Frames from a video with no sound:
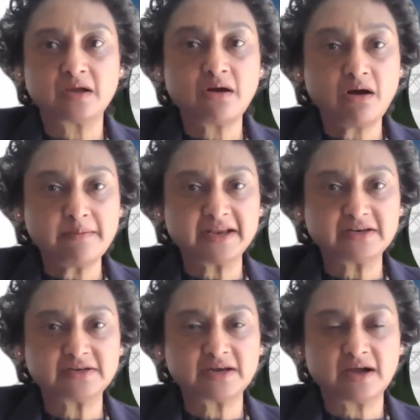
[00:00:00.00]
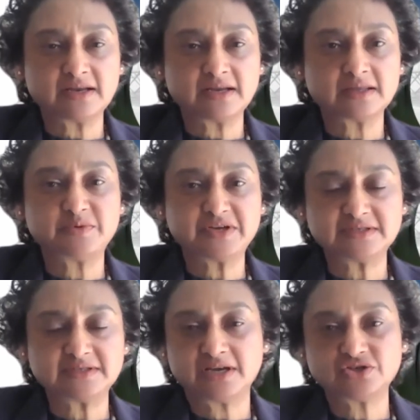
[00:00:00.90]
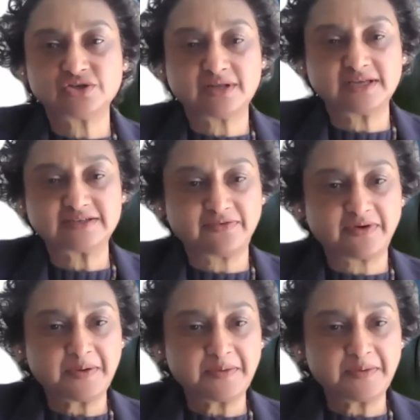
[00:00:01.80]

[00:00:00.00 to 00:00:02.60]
comment regarding the presentation thus far.